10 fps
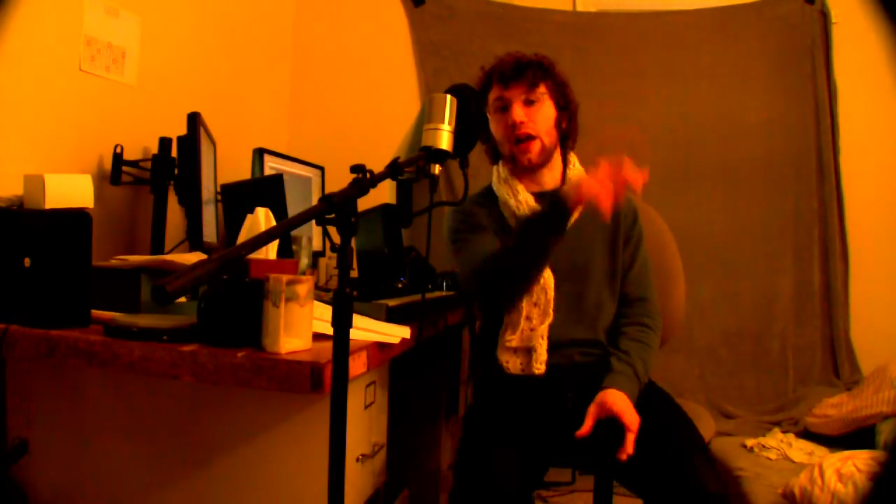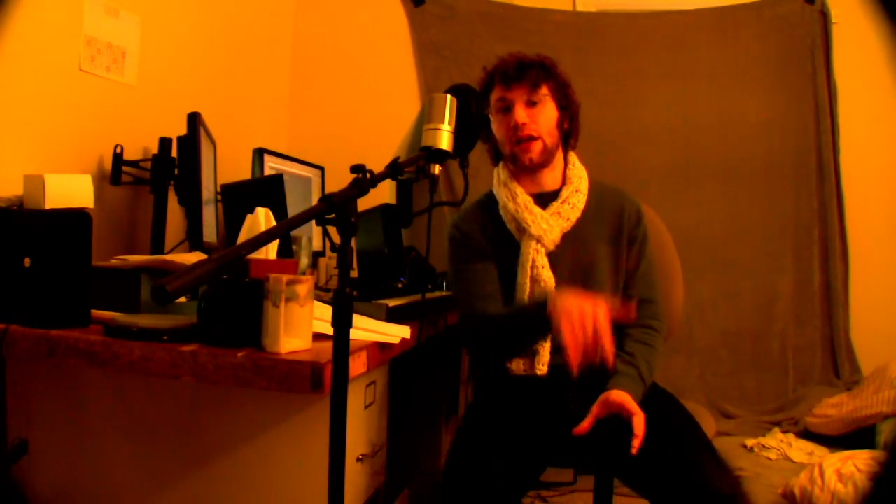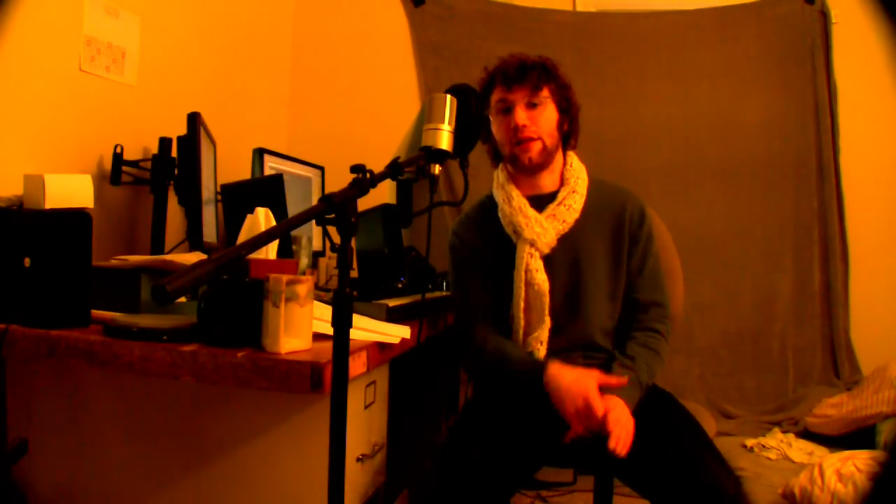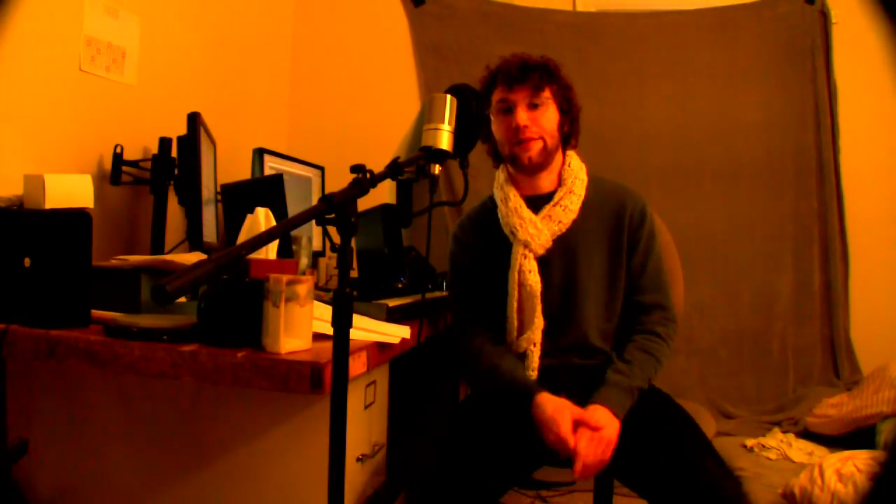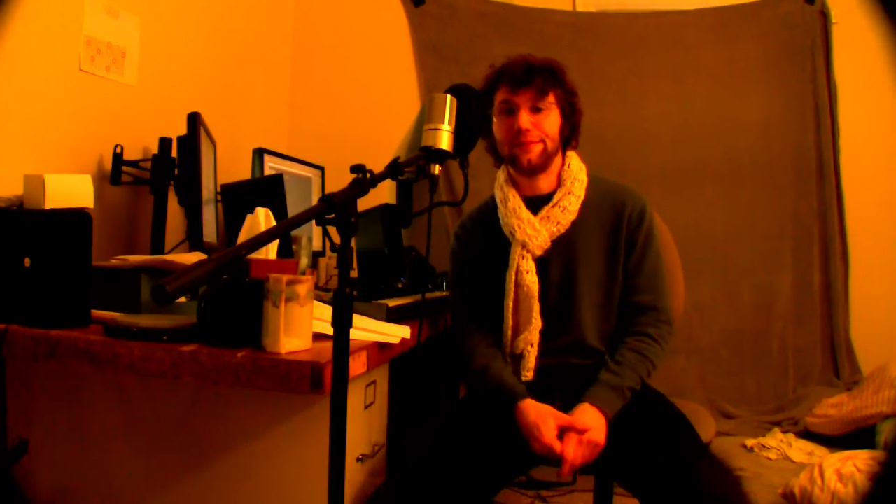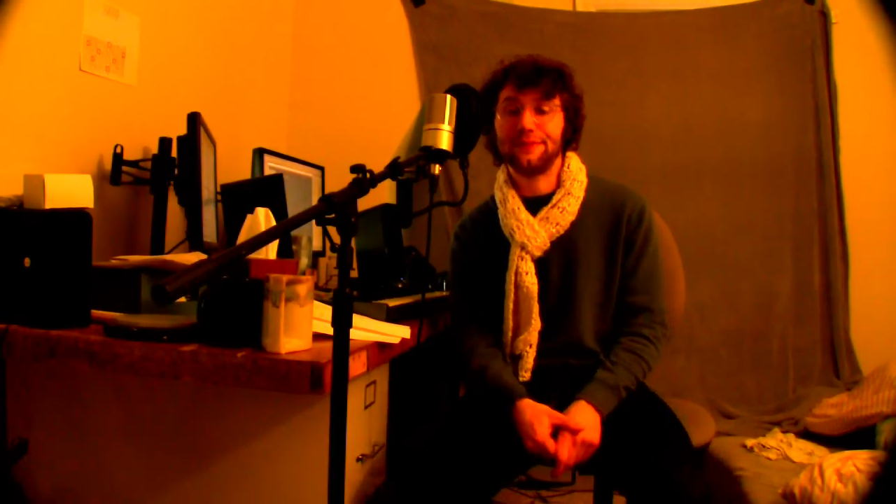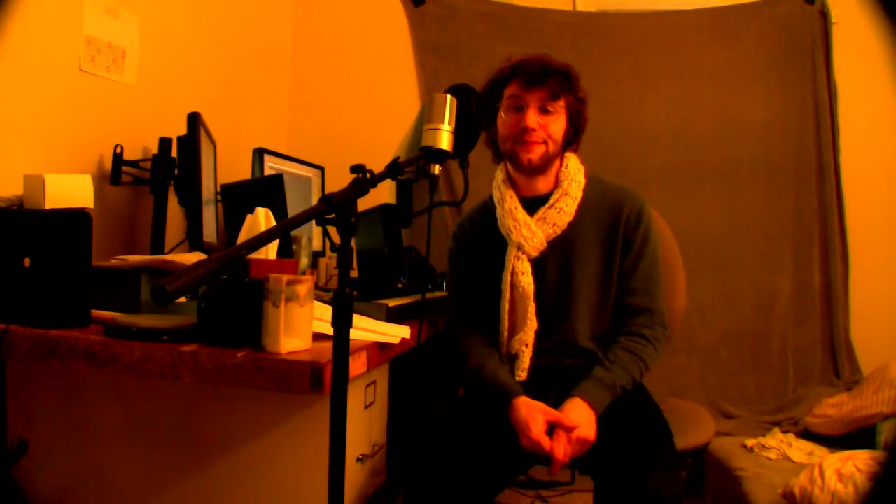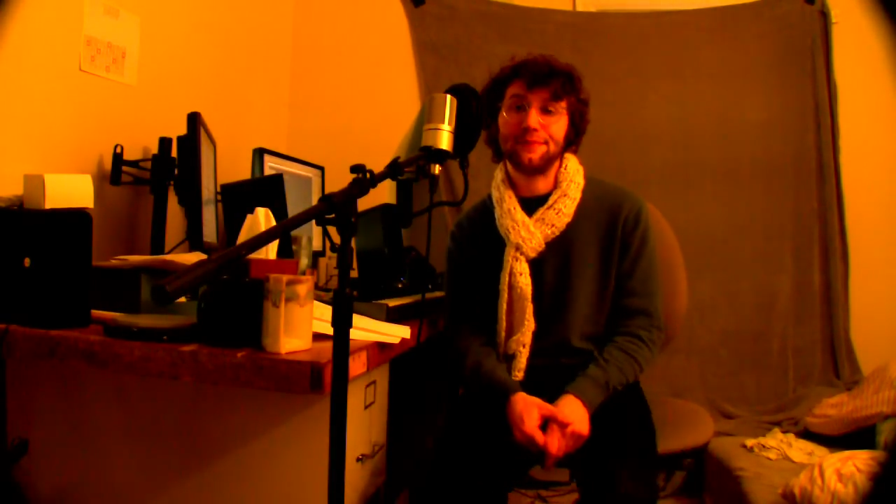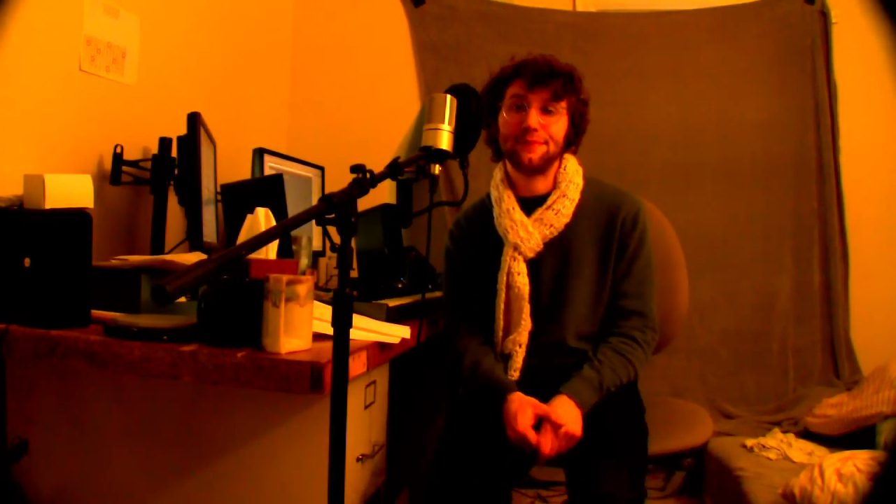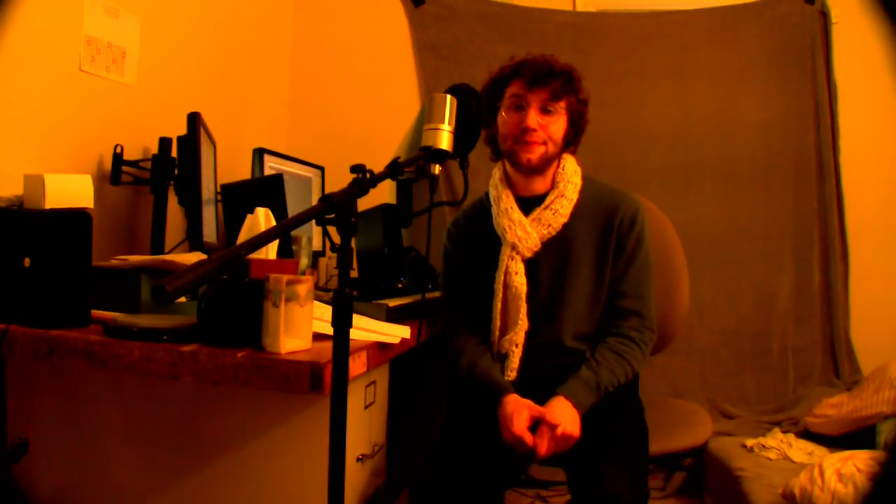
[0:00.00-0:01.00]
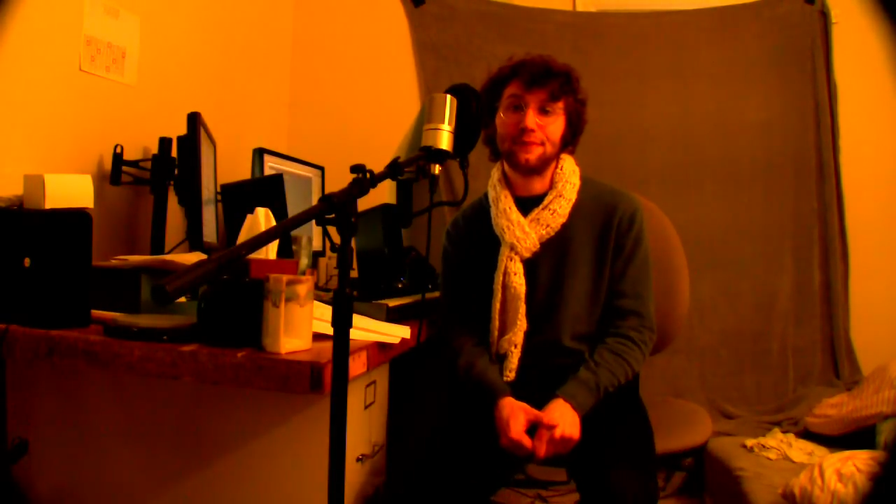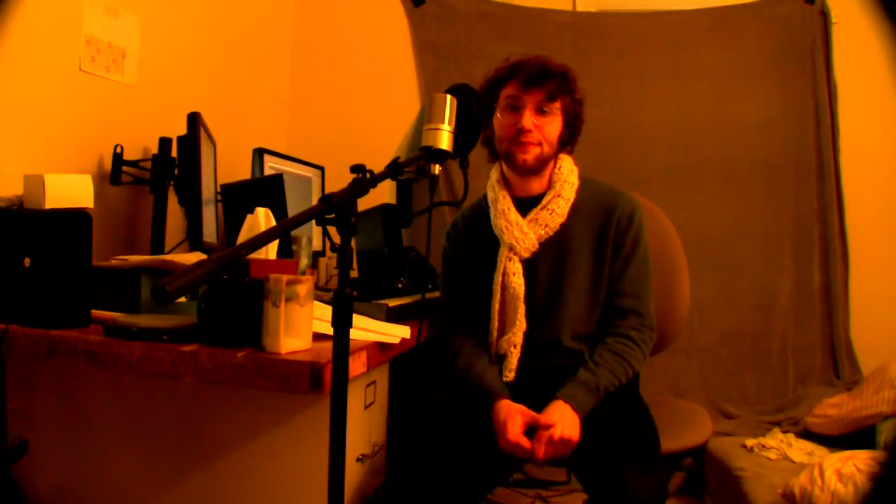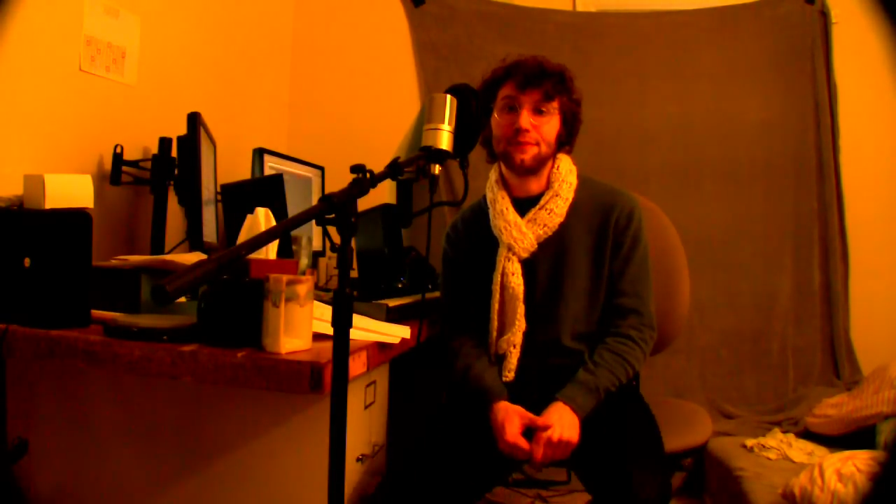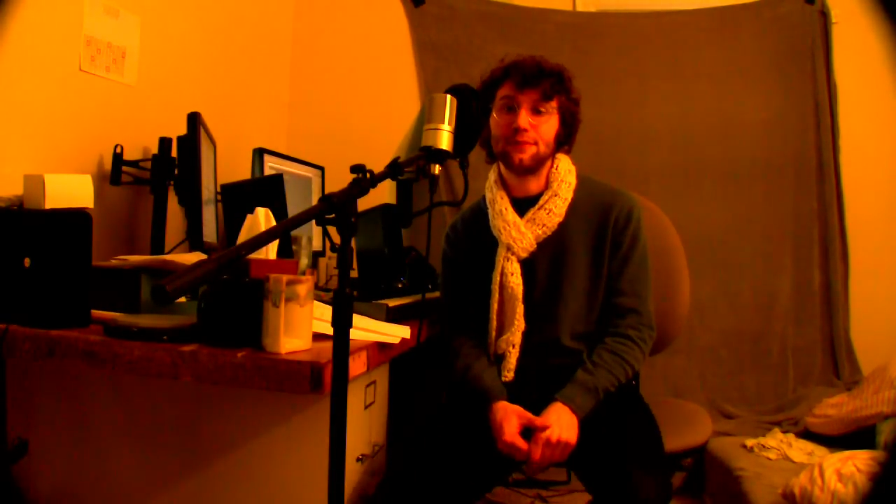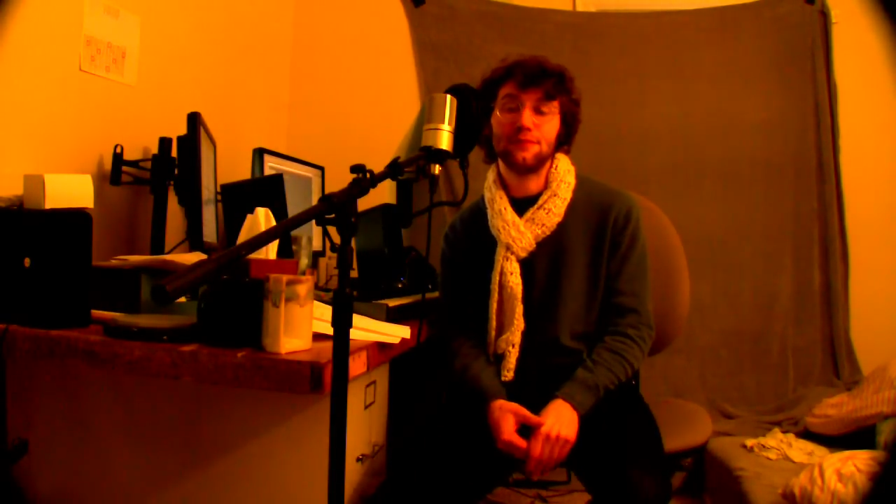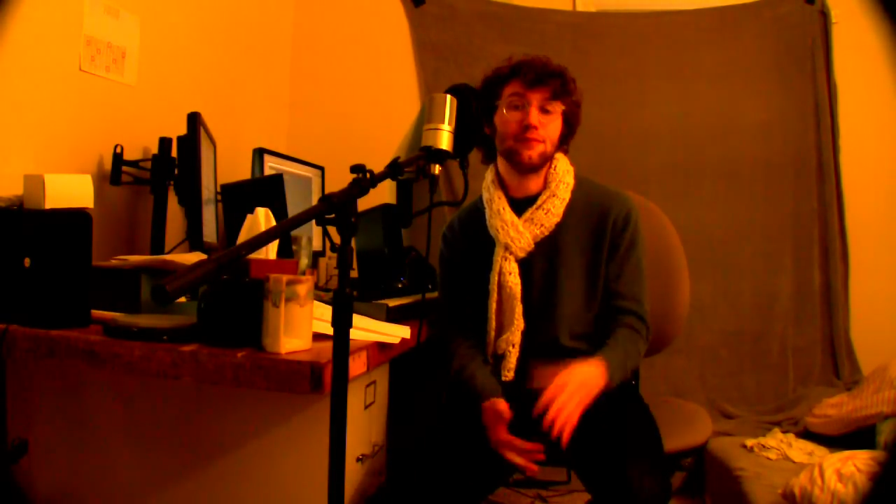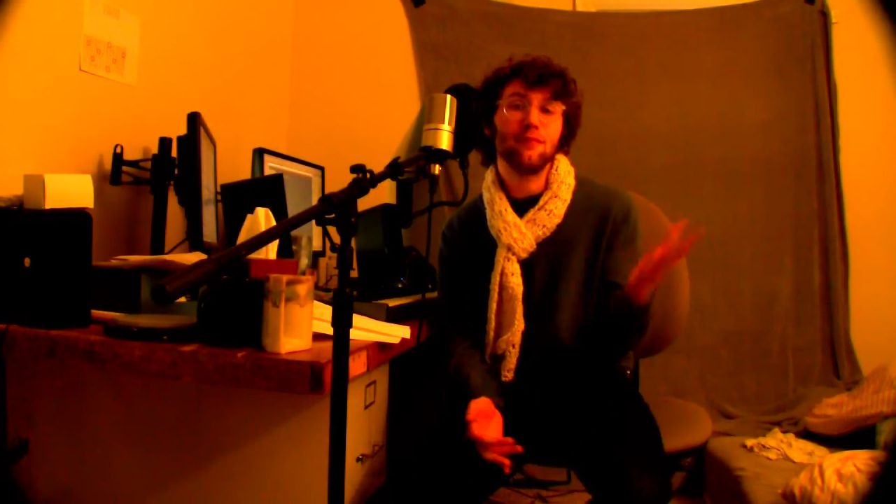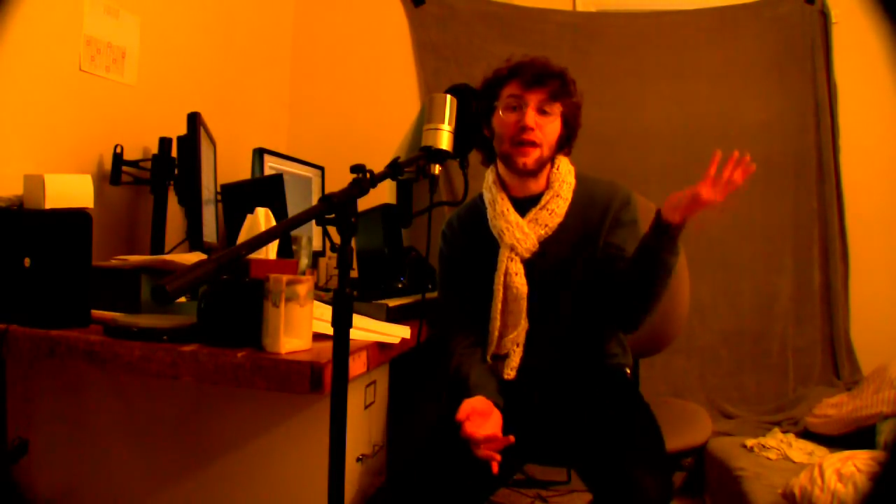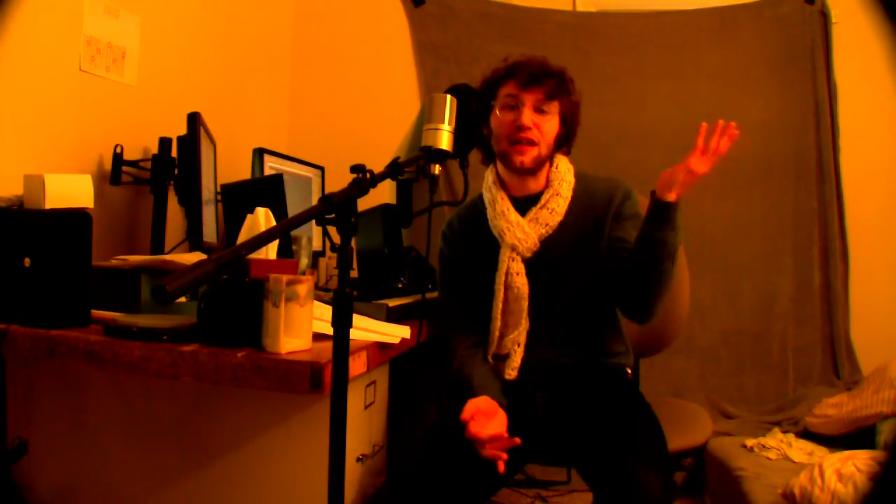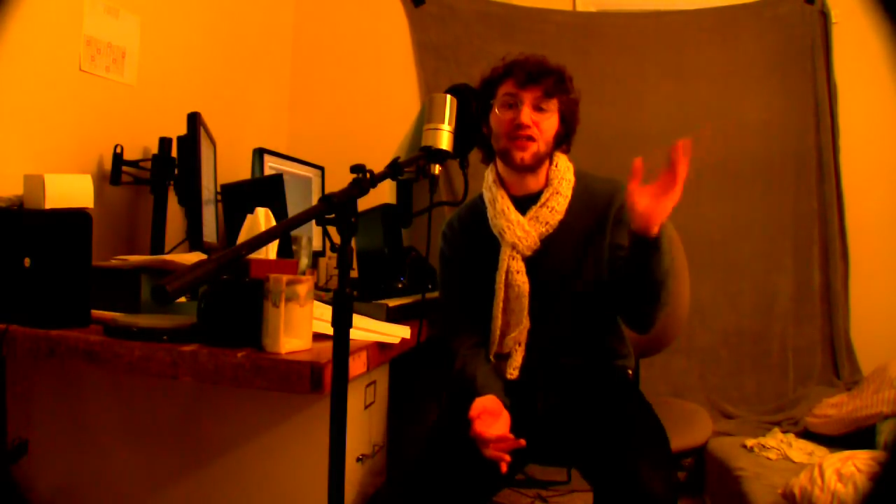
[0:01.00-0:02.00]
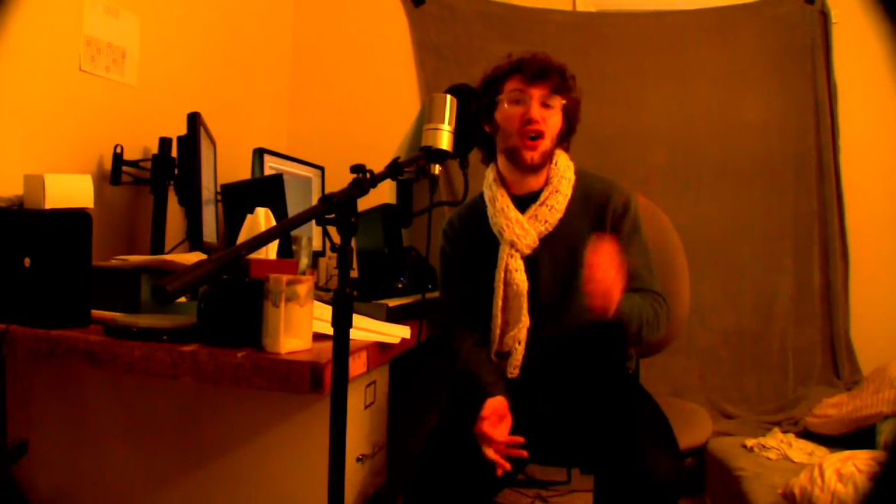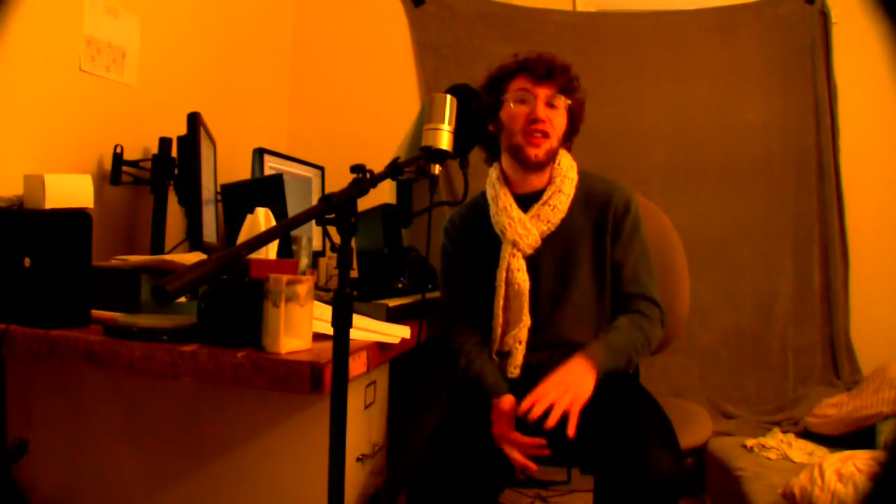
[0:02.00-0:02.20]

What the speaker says: it. And that's all